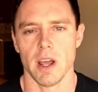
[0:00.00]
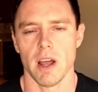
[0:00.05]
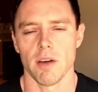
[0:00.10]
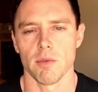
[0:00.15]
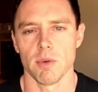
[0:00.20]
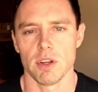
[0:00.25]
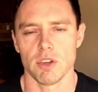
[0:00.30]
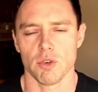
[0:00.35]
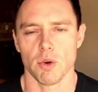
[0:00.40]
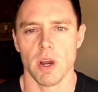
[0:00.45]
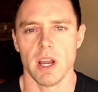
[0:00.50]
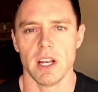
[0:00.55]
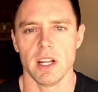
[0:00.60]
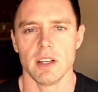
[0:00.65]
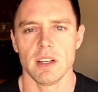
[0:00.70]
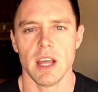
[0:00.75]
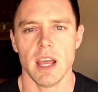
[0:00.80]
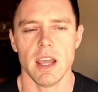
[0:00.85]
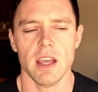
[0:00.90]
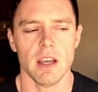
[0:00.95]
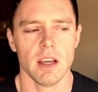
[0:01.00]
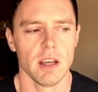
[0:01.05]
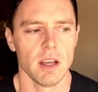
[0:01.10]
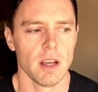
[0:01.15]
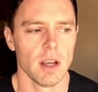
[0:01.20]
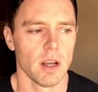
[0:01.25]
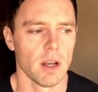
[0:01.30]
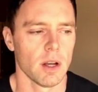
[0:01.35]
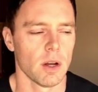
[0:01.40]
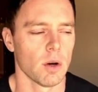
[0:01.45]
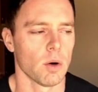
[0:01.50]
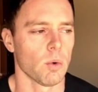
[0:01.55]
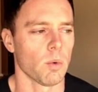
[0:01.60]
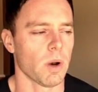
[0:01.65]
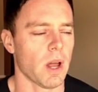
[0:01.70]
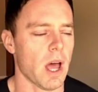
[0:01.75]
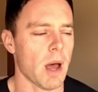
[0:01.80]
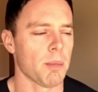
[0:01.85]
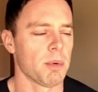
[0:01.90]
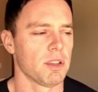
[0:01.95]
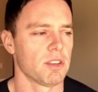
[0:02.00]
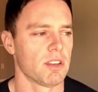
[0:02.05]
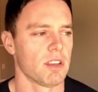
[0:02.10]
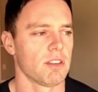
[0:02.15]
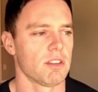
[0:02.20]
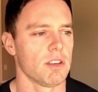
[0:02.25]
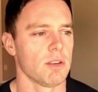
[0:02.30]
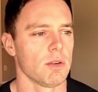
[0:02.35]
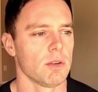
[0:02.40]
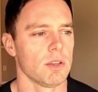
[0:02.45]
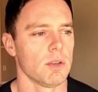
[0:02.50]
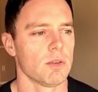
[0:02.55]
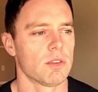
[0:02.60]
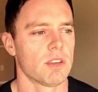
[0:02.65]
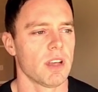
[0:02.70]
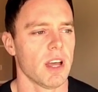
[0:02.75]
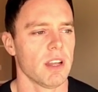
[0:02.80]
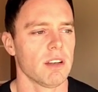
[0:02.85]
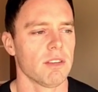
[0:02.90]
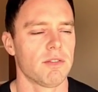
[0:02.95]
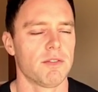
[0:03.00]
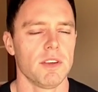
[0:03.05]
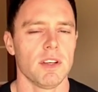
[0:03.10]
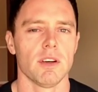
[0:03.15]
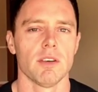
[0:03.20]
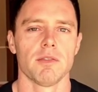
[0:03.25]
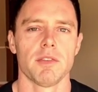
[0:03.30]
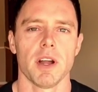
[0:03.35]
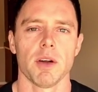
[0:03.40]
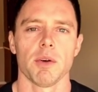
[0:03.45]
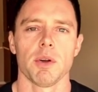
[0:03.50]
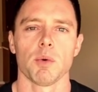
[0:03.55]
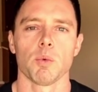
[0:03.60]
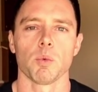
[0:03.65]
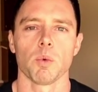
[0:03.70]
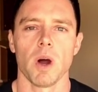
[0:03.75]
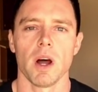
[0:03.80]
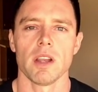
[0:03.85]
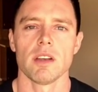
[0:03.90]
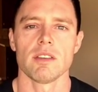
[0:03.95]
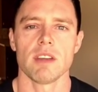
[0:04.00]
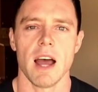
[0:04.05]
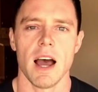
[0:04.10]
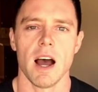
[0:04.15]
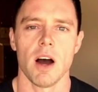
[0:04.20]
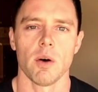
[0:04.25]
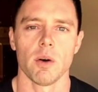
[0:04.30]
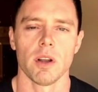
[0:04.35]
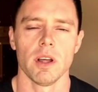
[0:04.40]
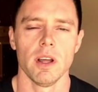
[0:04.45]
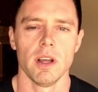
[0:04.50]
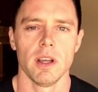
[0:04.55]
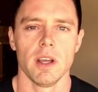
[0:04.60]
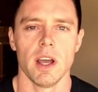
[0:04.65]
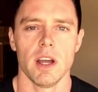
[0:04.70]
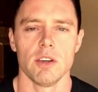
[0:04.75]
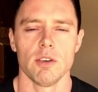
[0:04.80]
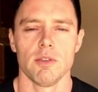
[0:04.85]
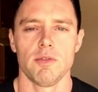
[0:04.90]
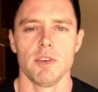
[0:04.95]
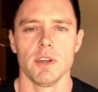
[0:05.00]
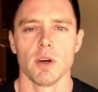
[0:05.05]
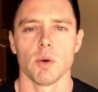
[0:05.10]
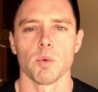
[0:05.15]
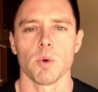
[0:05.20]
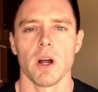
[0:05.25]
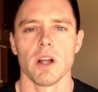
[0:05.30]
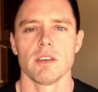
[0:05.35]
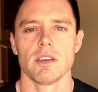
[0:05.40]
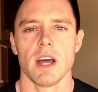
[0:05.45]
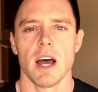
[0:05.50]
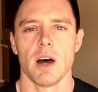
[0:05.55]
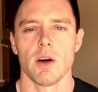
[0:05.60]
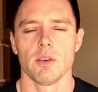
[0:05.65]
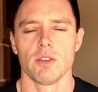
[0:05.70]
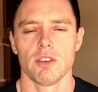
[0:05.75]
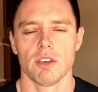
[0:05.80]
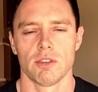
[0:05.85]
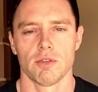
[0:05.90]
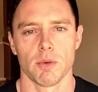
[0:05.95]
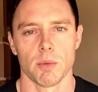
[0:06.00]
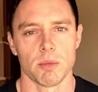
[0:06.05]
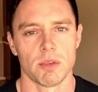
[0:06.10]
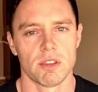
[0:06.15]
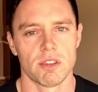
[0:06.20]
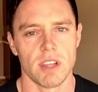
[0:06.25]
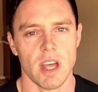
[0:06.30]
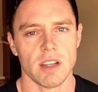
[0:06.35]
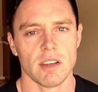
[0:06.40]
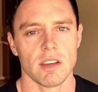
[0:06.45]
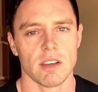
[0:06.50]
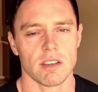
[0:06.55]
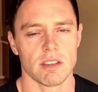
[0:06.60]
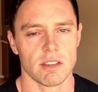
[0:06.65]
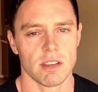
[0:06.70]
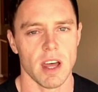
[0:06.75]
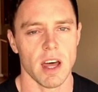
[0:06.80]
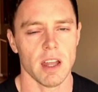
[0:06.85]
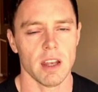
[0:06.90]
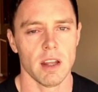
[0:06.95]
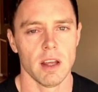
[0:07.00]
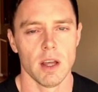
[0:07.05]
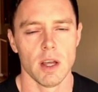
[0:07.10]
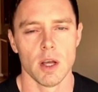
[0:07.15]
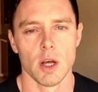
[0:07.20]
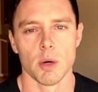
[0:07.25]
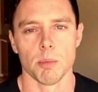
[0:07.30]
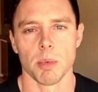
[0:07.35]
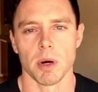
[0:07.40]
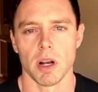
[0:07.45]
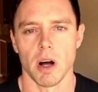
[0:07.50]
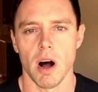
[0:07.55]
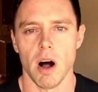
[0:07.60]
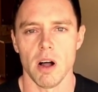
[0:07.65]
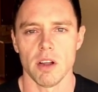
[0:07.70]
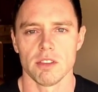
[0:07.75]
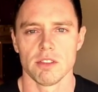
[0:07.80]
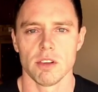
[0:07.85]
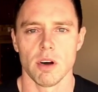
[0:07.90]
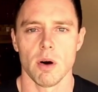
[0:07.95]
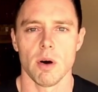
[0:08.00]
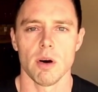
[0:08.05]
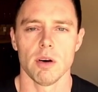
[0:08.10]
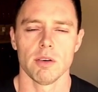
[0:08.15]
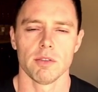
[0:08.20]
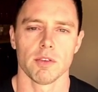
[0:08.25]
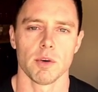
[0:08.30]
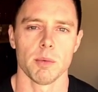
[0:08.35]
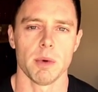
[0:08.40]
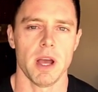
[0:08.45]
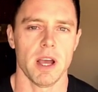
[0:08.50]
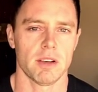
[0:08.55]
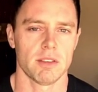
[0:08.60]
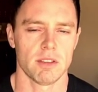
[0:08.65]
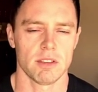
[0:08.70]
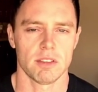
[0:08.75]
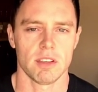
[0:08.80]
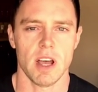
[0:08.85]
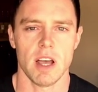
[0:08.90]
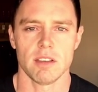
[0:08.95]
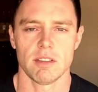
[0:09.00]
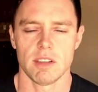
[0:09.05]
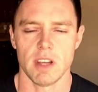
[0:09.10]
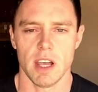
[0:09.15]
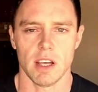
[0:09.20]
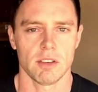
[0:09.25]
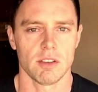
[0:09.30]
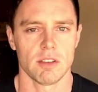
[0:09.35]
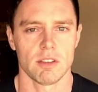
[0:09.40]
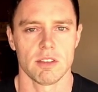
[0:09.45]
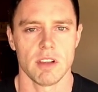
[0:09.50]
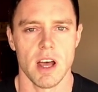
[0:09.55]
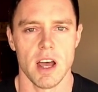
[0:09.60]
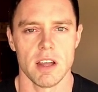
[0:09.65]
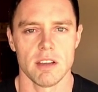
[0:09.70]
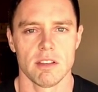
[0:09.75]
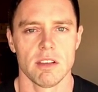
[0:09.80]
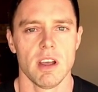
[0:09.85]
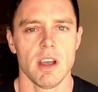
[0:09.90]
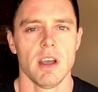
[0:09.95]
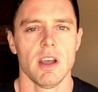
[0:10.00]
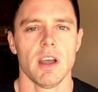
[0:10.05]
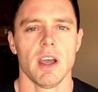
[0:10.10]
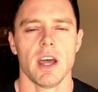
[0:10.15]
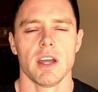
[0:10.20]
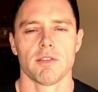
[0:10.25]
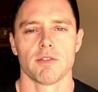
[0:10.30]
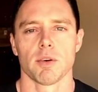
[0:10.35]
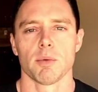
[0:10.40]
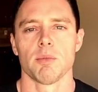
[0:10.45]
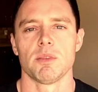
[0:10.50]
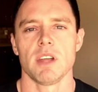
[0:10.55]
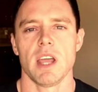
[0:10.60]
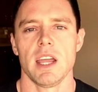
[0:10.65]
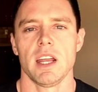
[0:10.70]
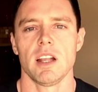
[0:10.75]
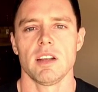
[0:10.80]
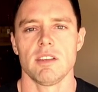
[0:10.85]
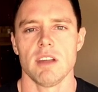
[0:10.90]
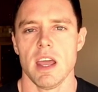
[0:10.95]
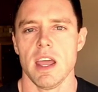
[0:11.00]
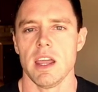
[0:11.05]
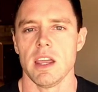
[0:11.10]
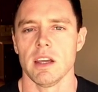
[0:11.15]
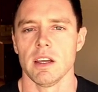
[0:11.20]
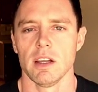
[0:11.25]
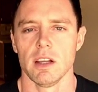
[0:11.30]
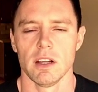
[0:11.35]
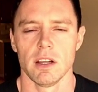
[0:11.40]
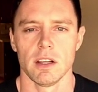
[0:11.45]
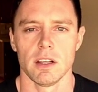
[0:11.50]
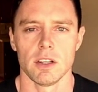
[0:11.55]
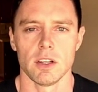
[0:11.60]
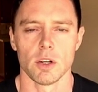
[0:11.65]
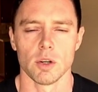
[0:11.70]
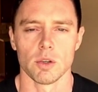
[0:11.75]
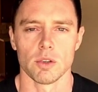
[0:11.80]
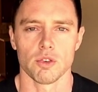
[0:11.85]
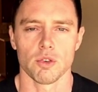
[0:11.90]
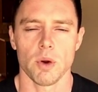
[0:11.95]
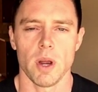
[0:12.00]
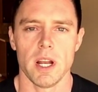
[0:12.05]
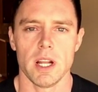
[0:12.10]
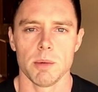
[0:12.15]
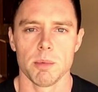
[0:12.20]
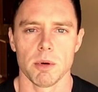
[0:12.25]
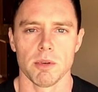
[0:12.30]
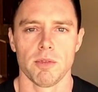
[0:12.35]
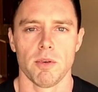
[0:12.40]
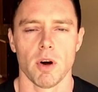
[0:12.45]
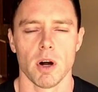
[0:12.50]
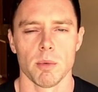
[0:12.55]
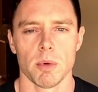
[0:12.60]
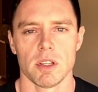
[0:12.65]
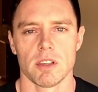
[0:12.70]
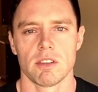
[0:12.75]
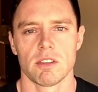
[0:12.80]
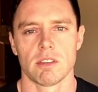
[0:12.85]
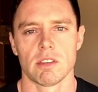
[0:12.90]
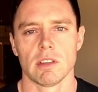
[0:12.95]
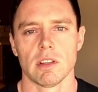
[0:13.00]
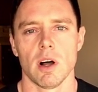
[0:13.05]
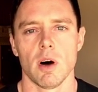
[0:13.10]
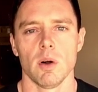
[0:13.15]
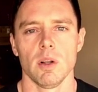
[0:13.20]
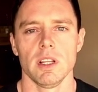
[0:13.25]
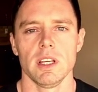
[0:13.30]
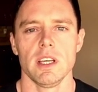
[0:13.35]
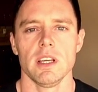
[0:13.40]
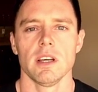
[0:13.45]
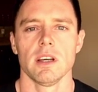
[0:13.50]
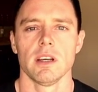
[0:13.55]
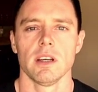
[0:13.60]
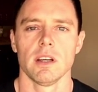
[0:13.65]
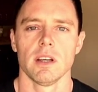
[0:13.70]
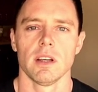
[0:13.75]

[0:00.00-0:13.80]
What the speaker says: every training day, what happens is you tend to feel very run down, and you feel run down just from set to set, but also from exercise to exercise and from day to day. Your training performance slowly